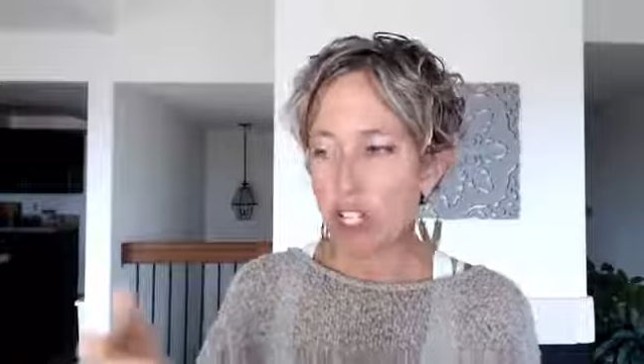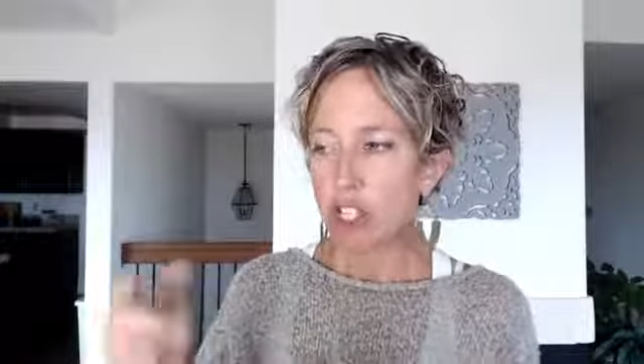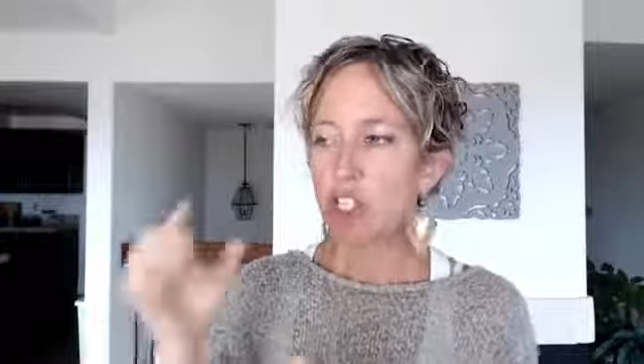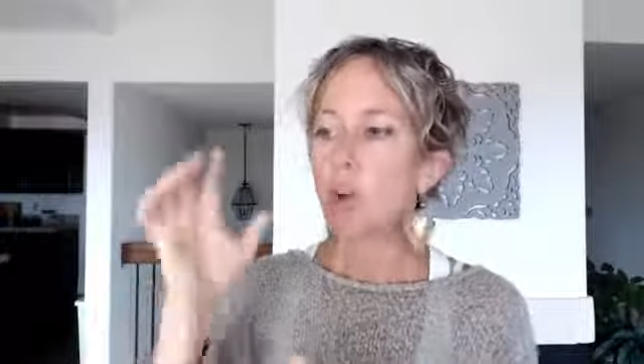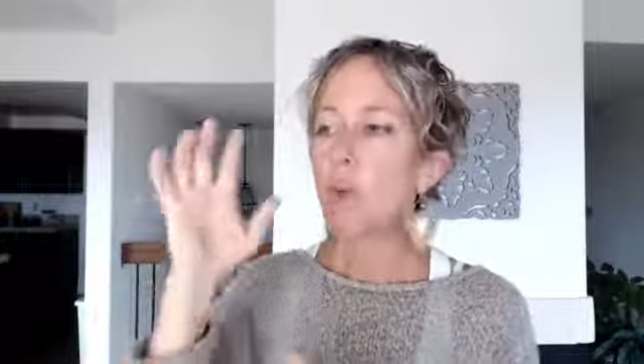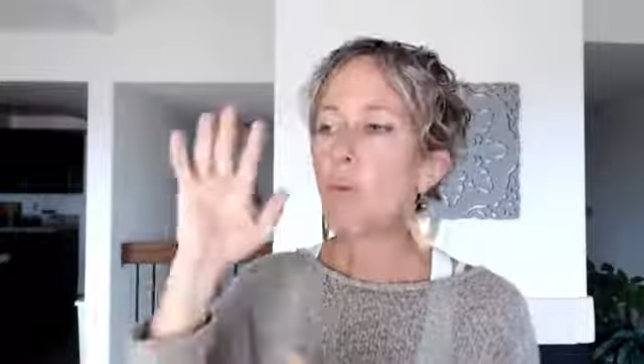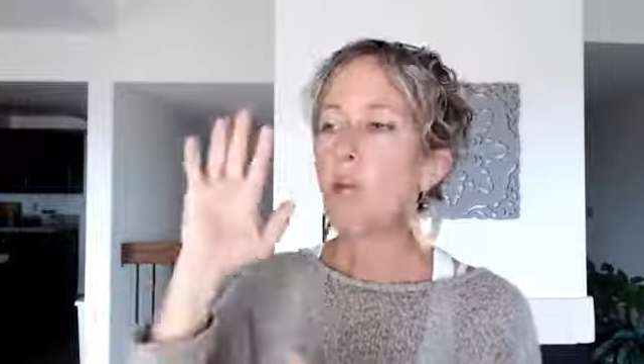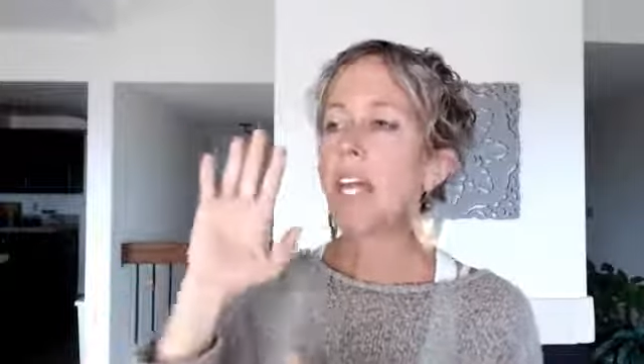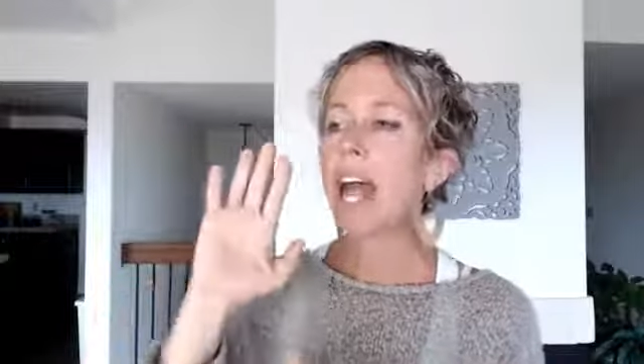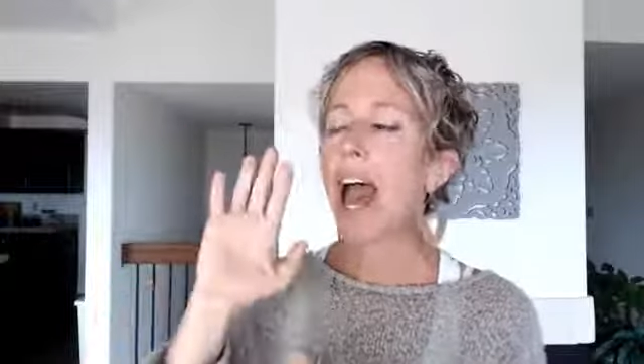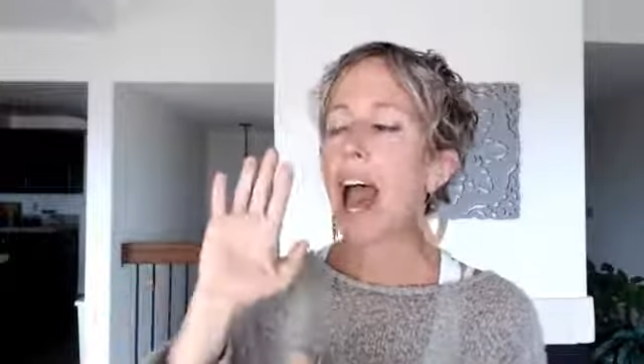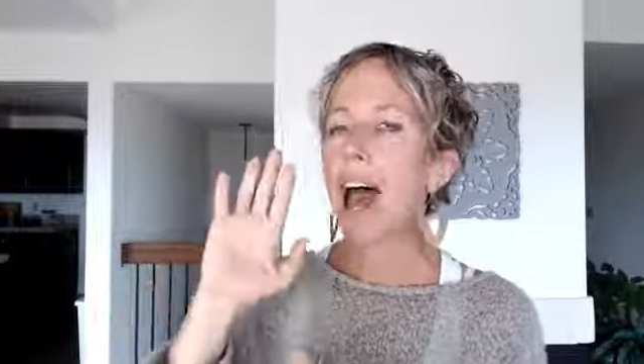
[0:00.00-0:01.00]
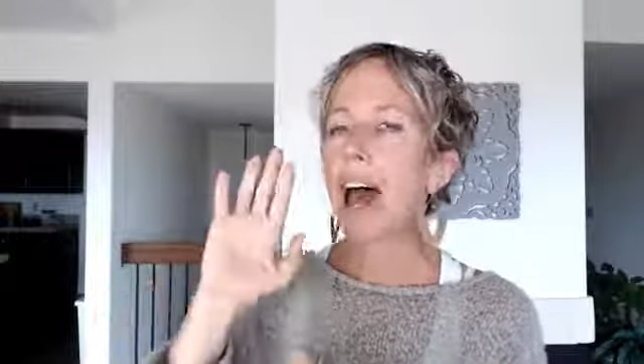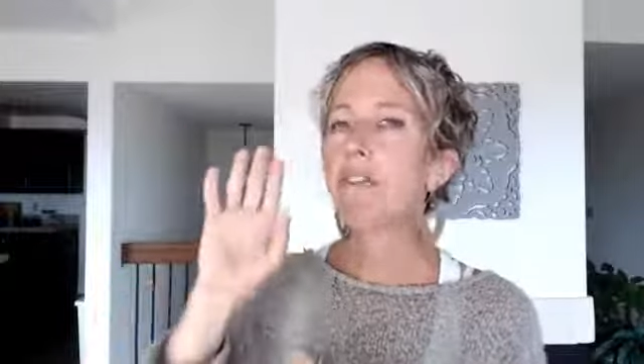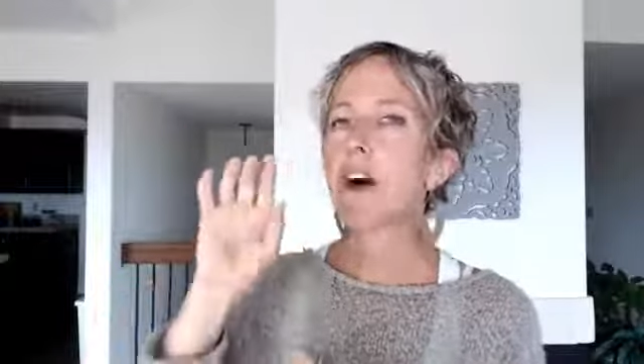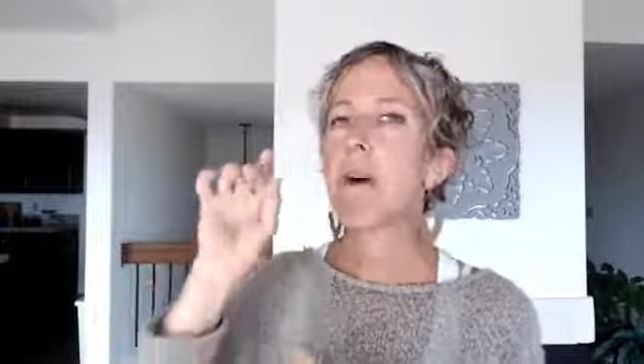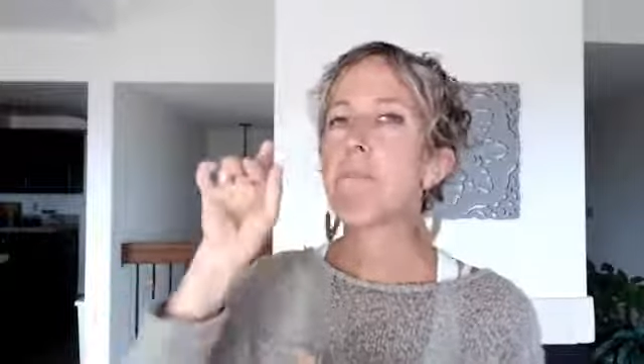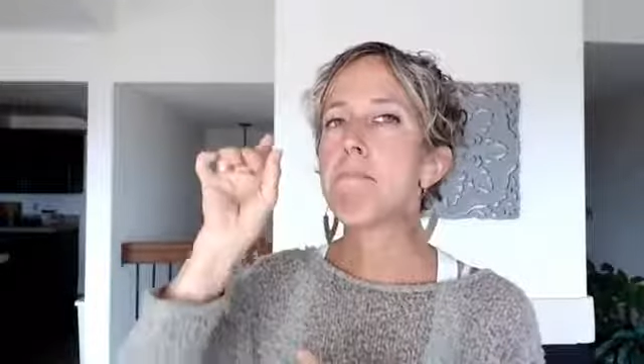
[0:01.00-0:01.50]
So we have
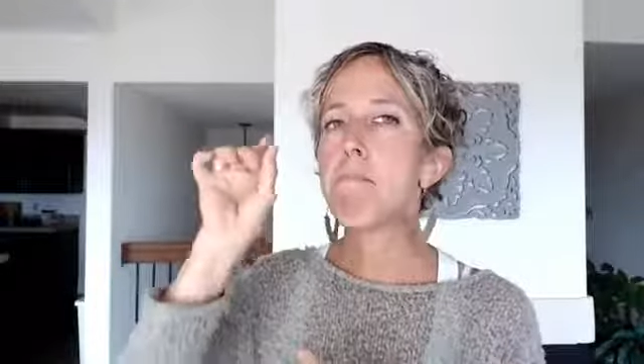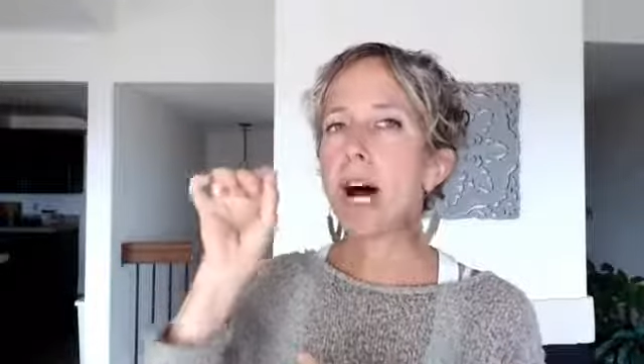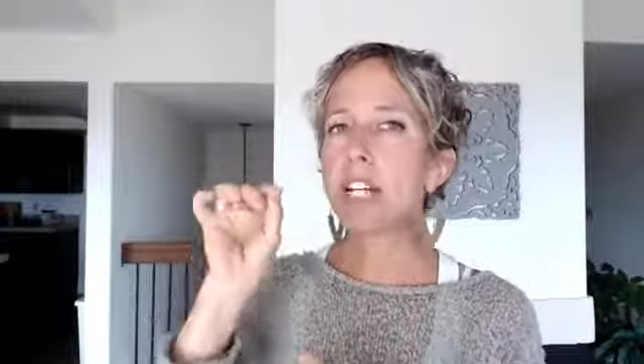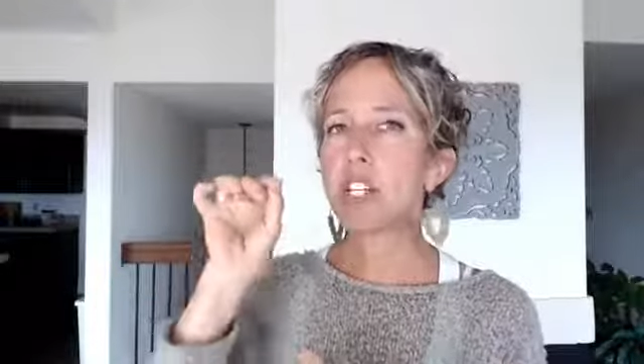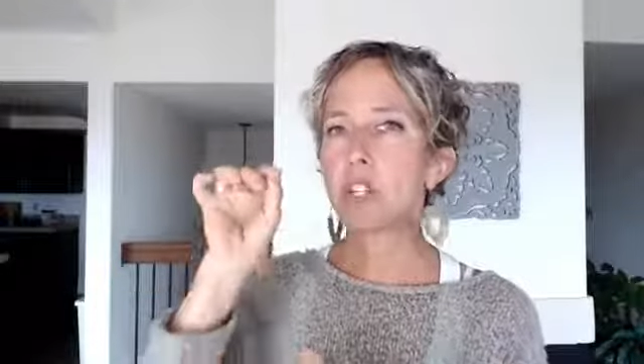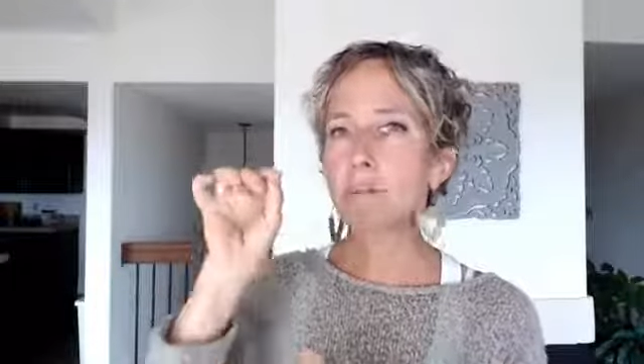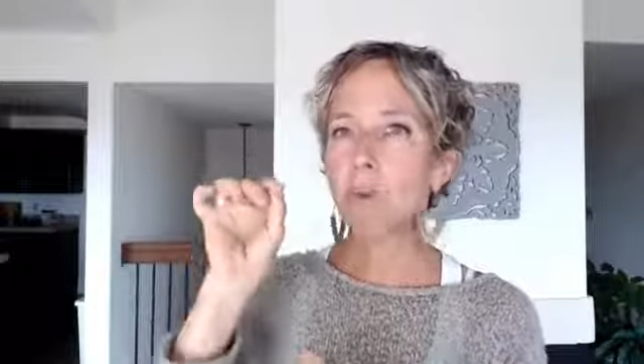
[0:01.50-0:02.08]
a much